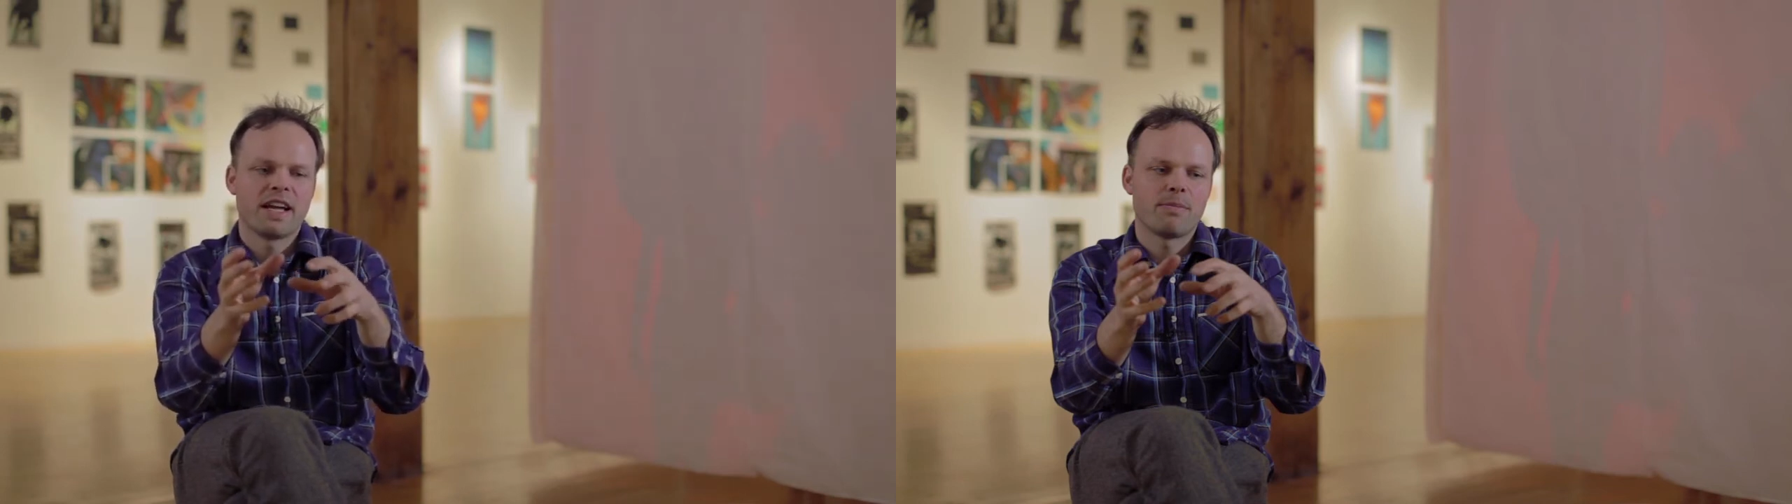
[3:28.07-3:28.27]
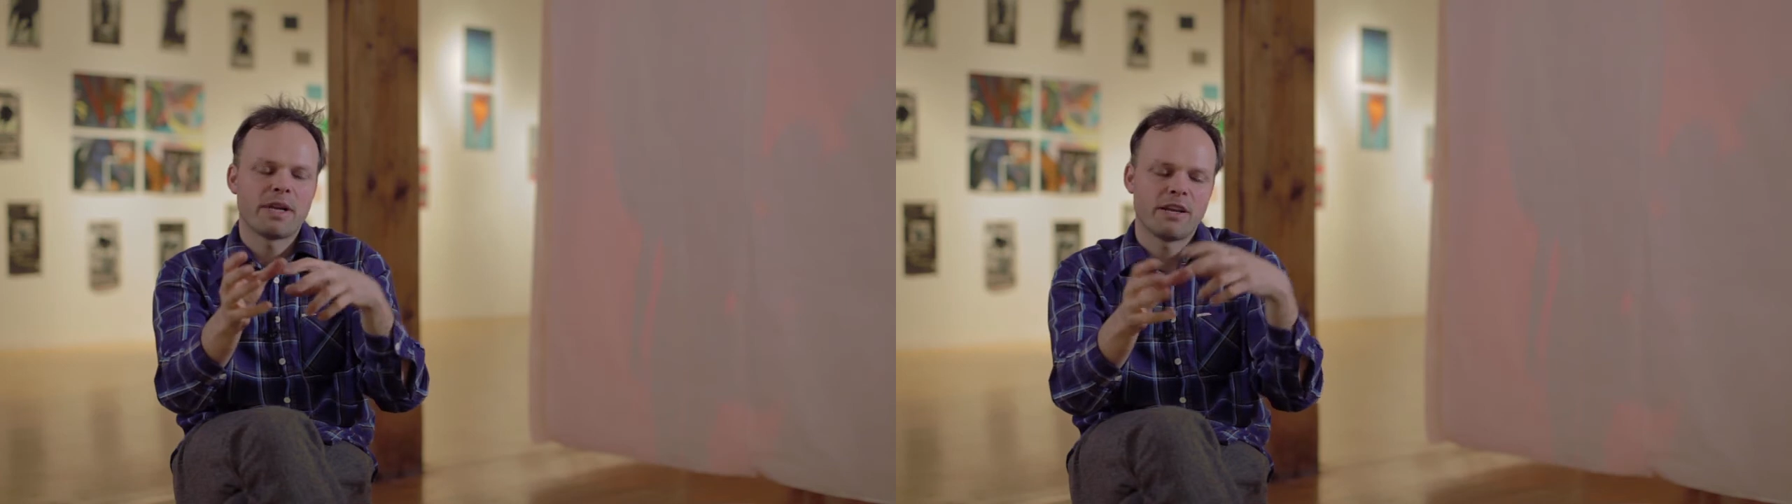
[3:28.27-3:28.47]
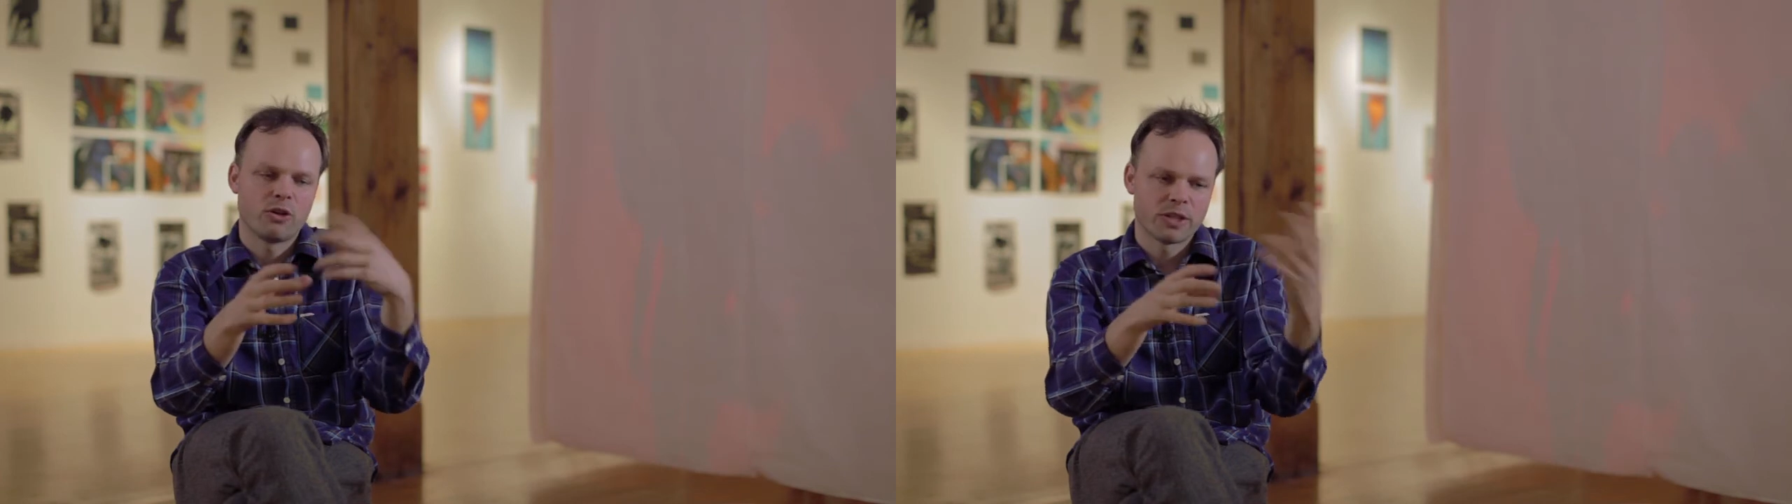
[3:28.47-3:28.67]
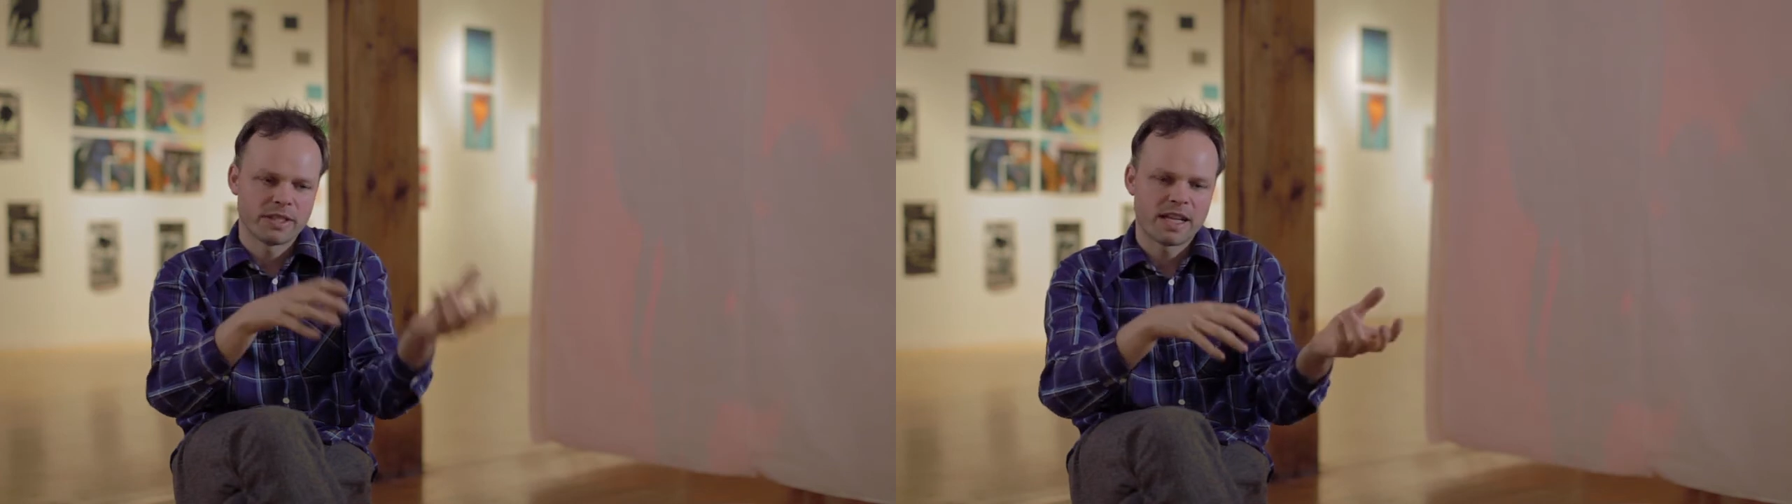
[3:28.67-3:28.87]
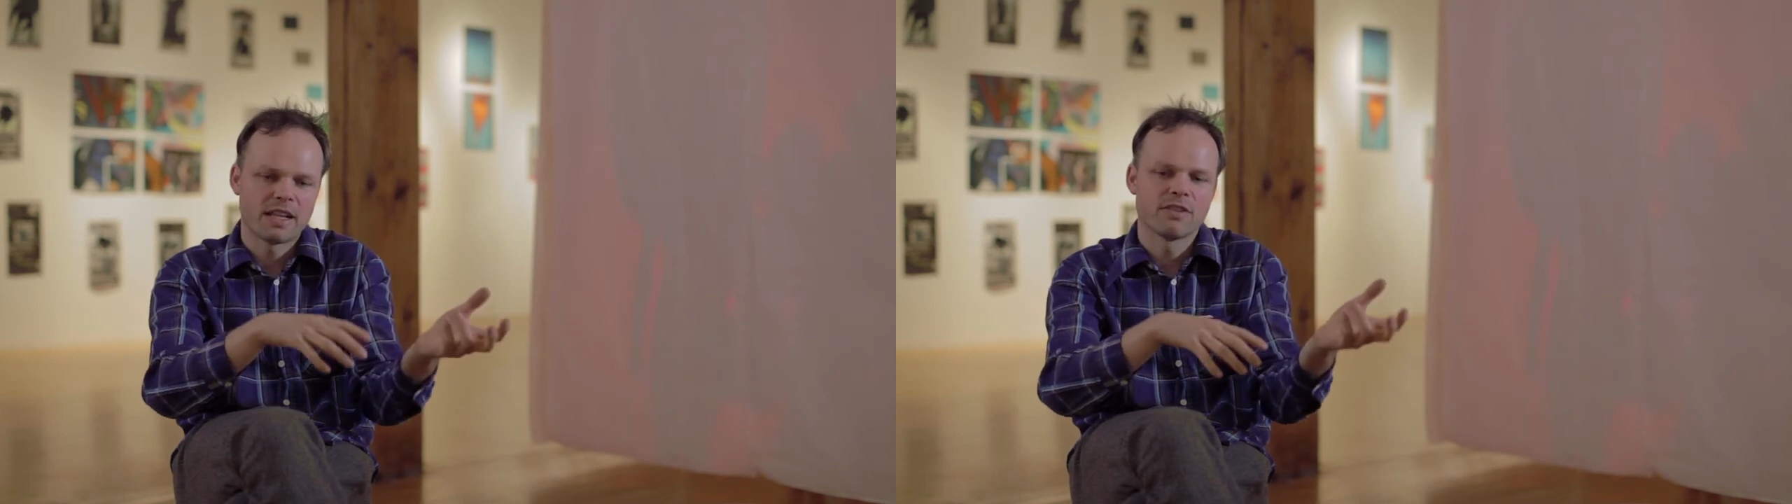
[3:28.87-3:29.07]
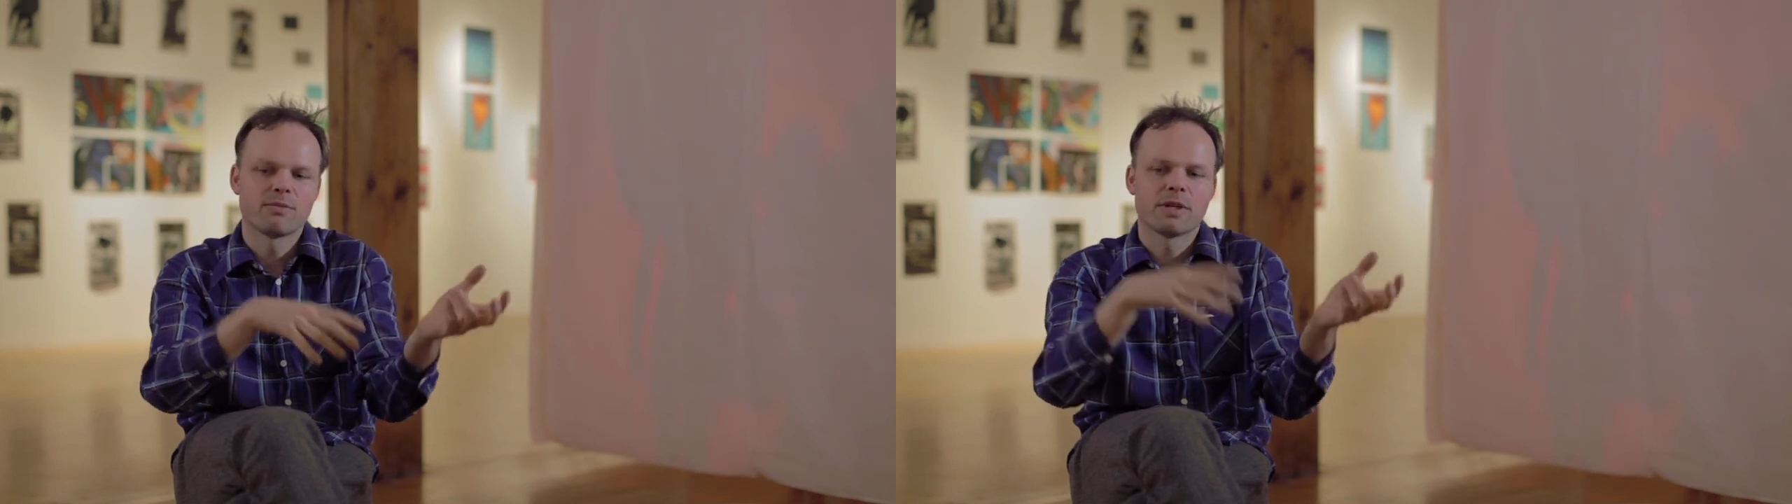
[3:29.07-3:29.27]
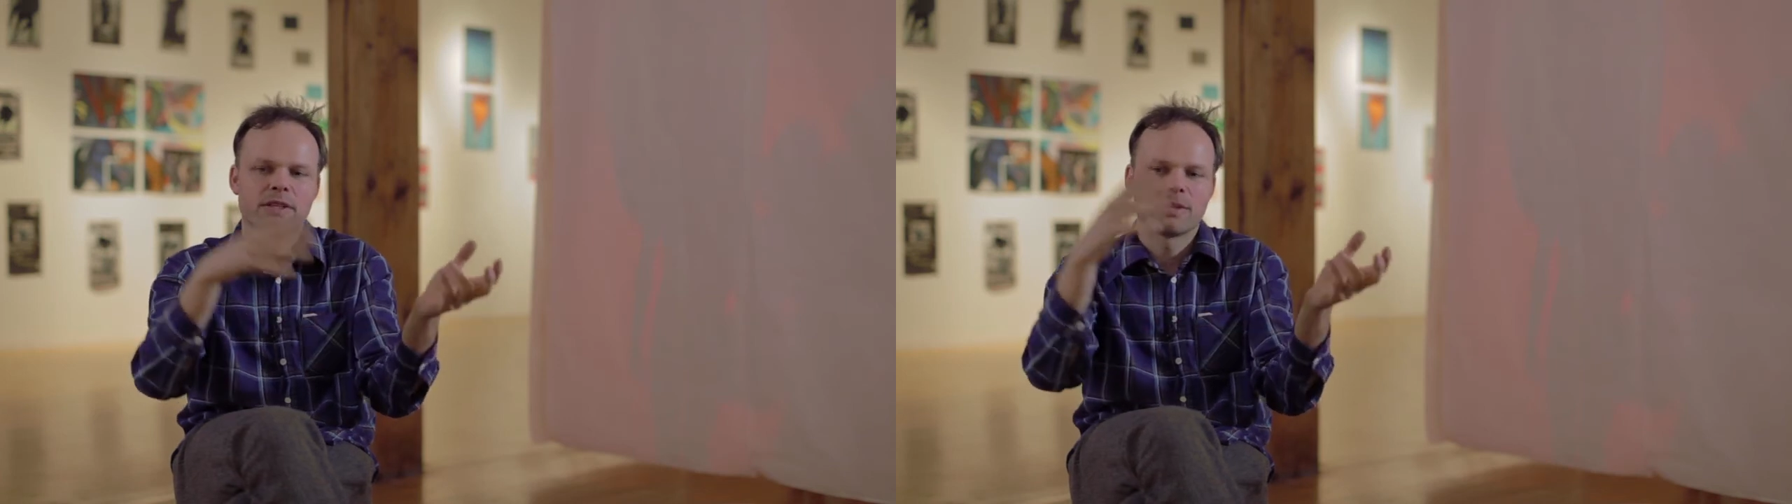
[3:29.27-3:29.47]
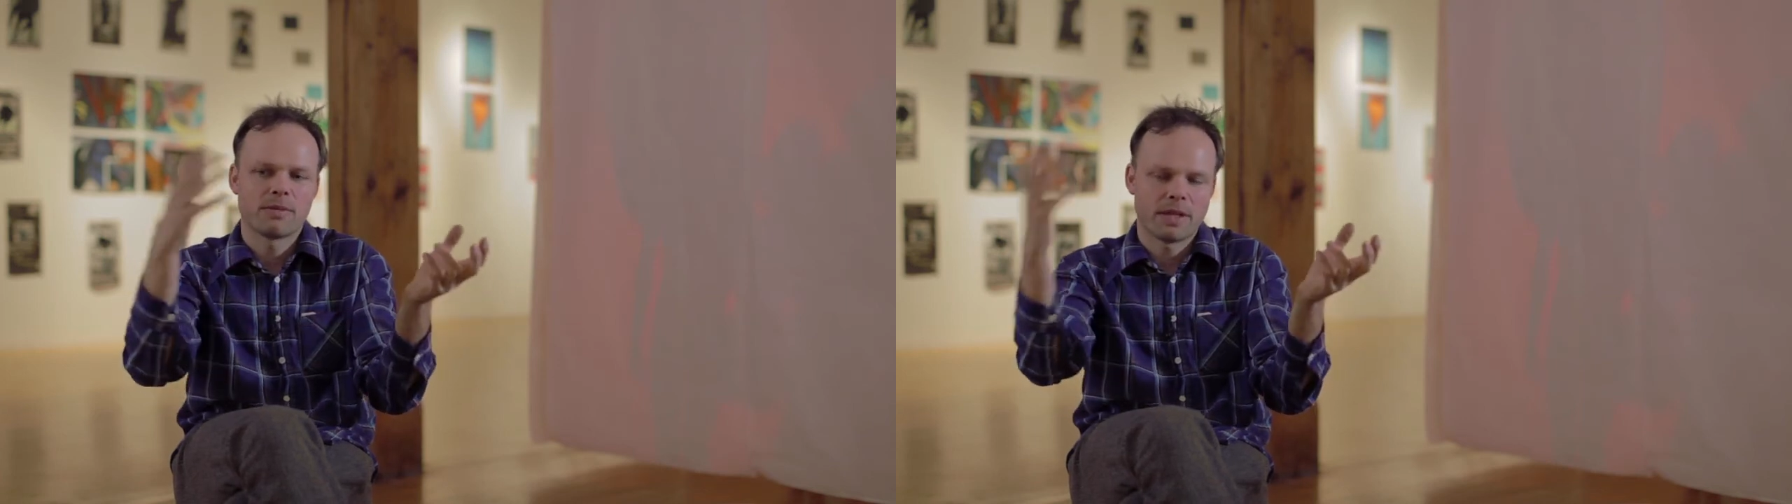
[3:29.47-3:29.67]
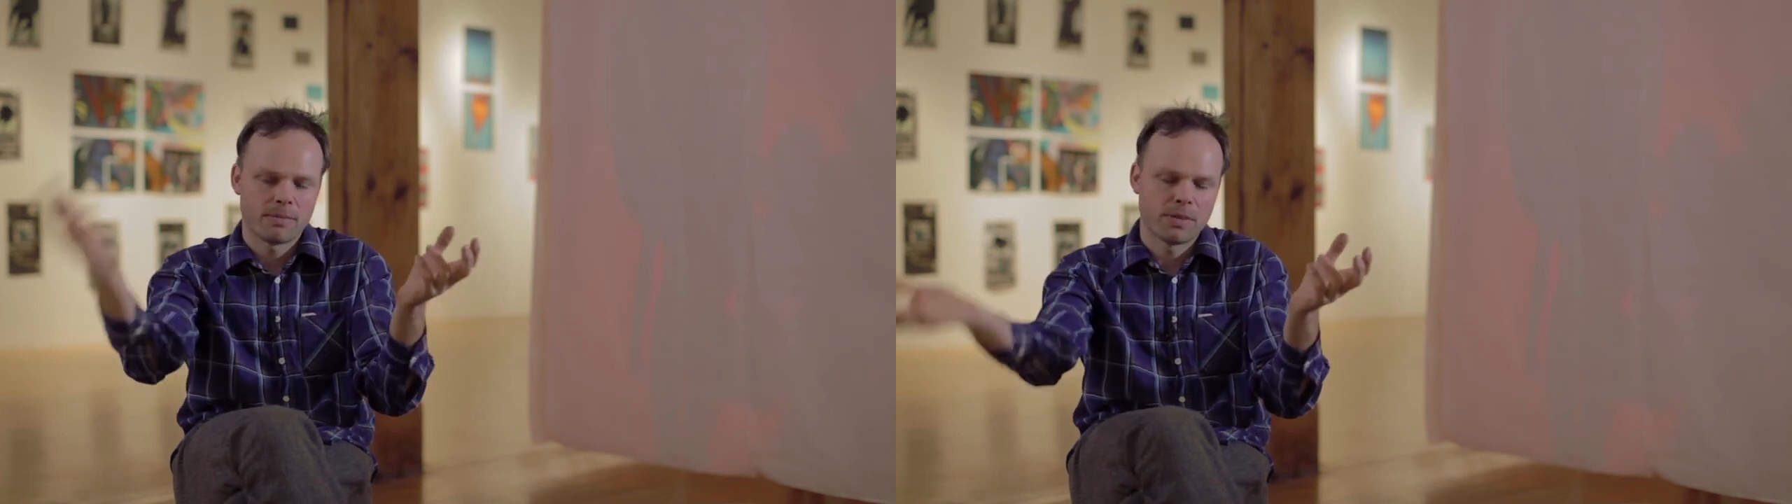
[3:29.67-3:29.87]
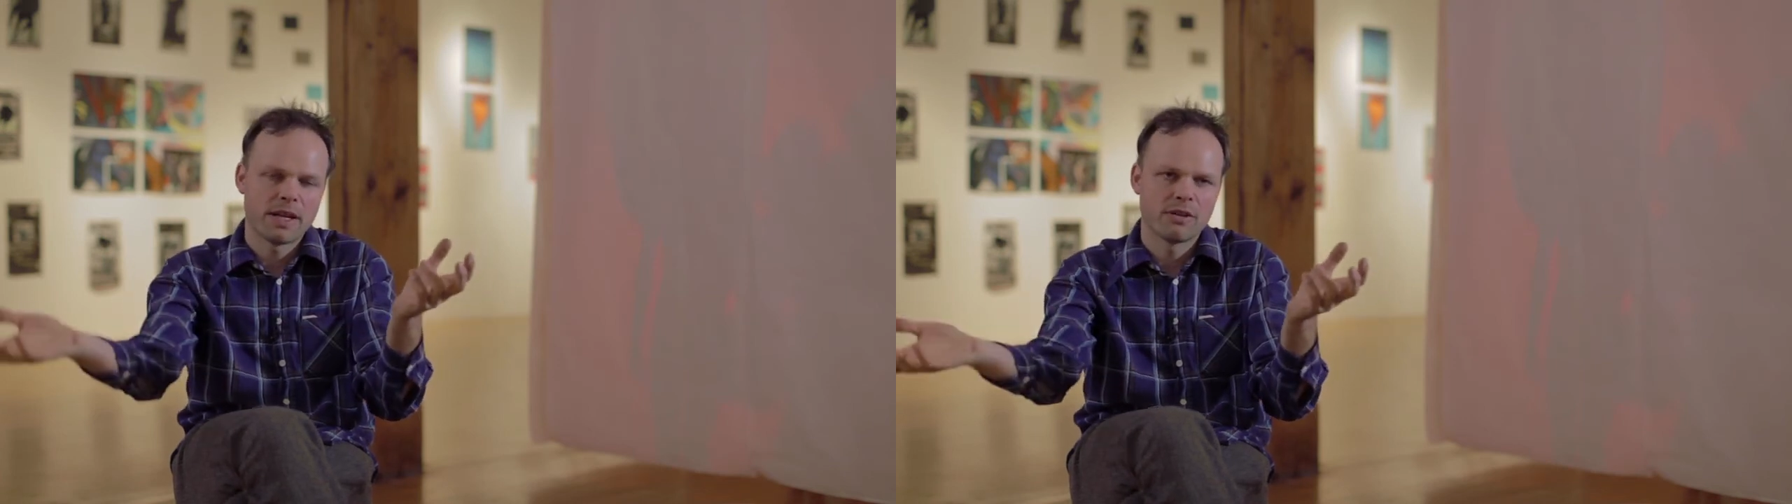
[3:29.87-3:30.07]
play herself,
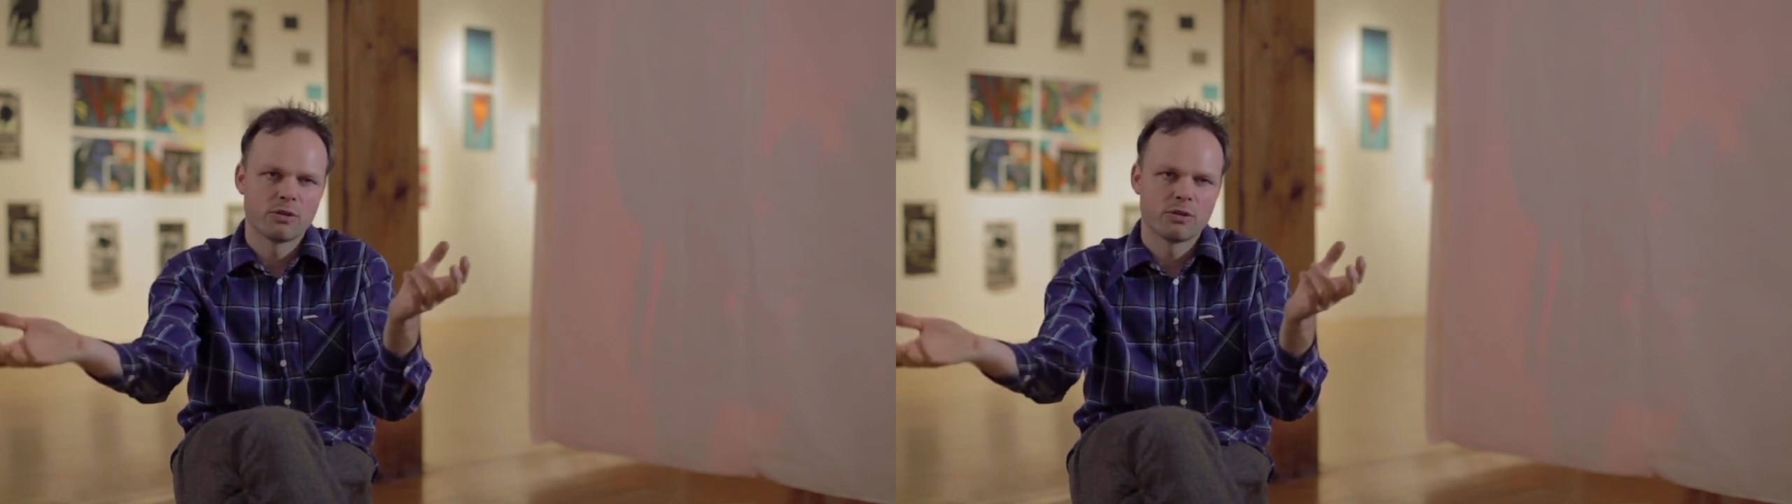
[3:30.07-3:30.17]
and play